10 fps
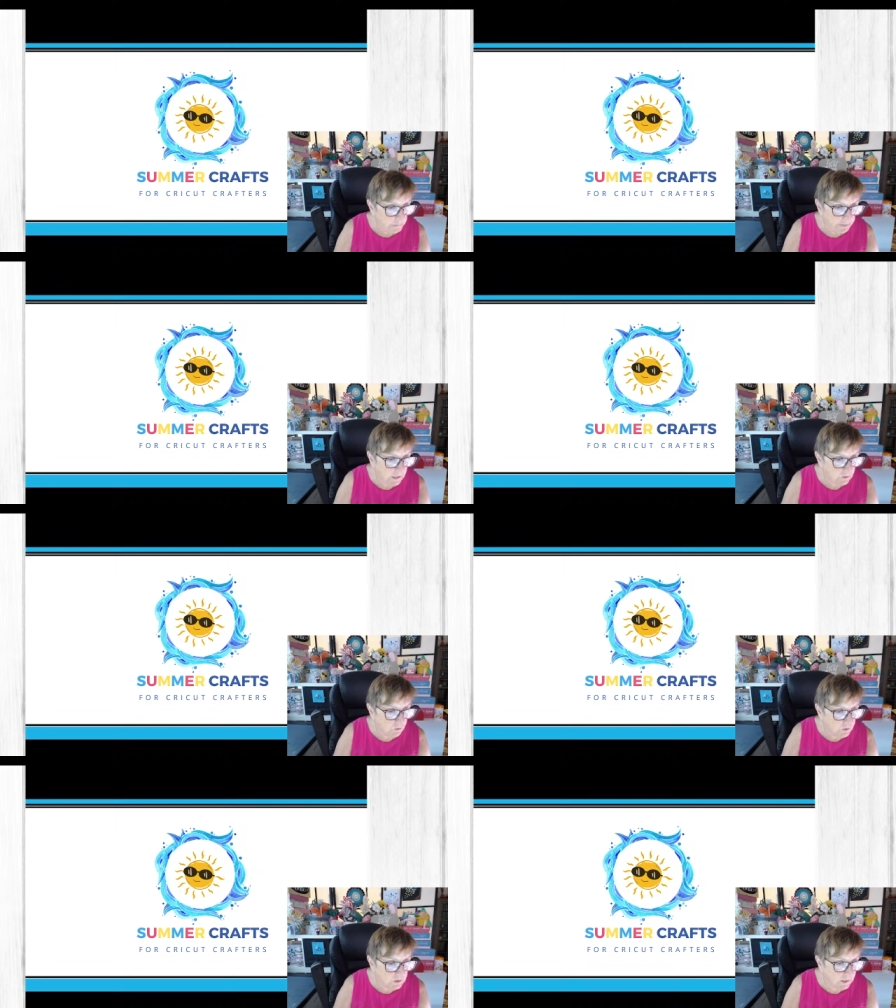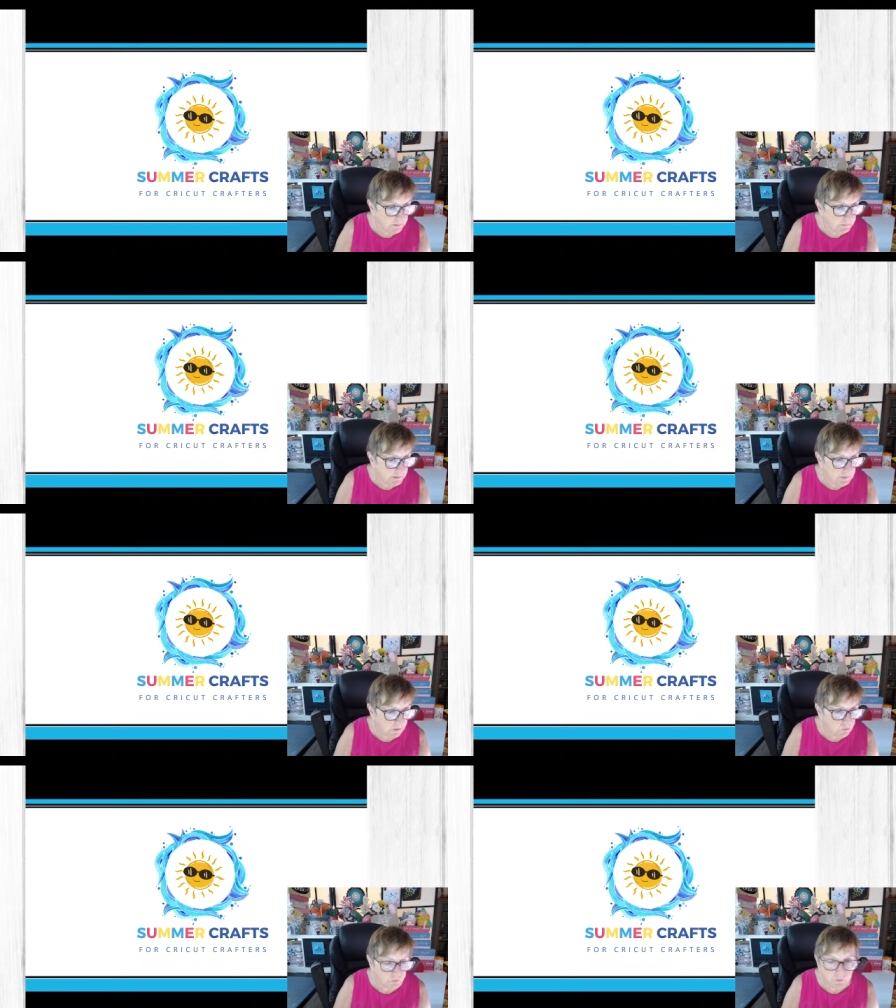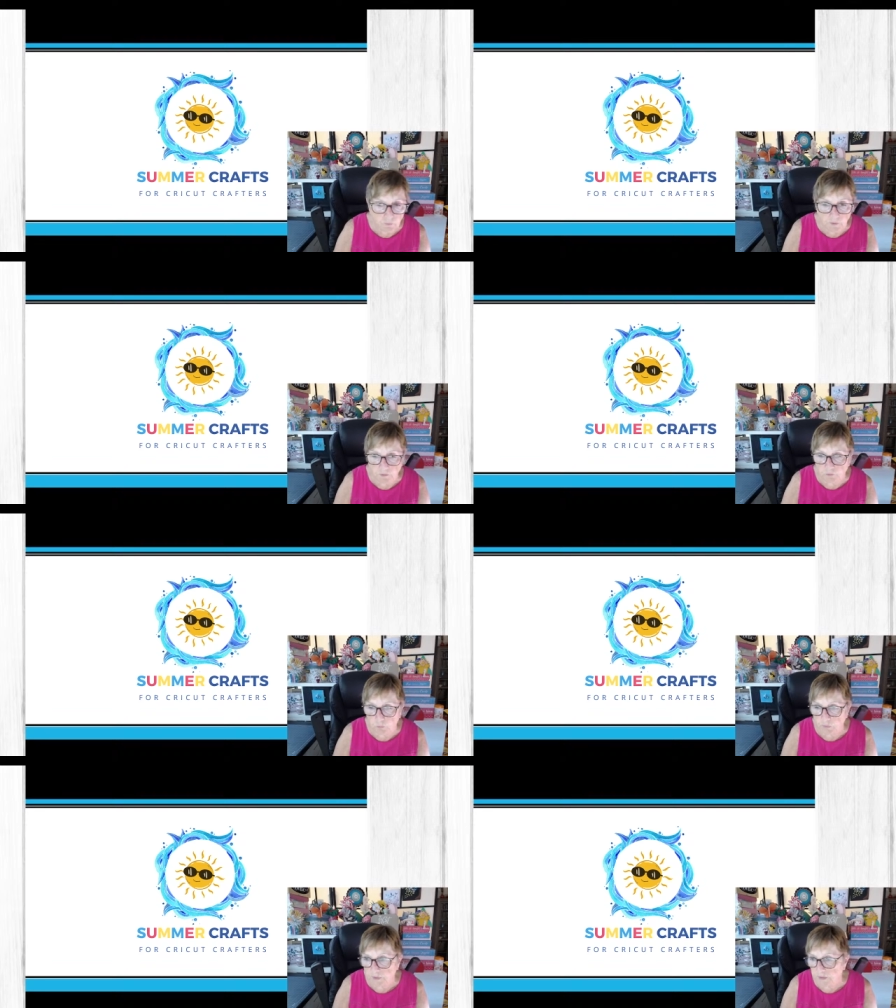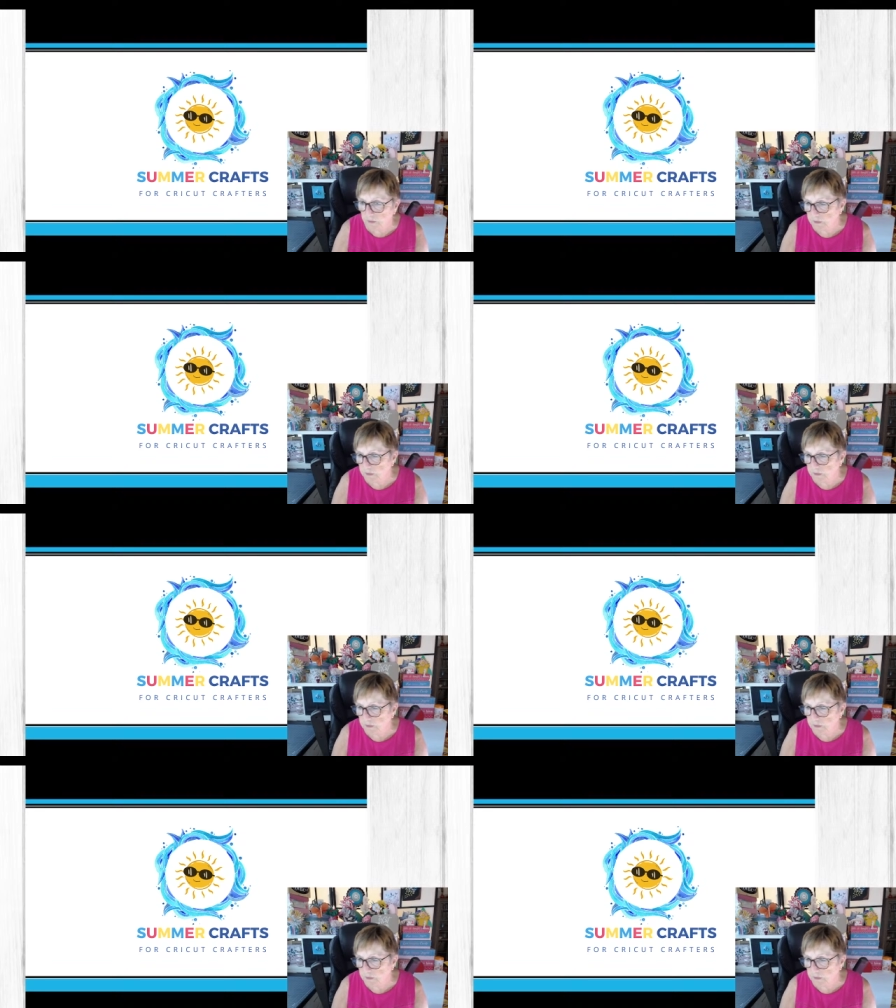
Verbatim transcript: It looks like my microphone is working.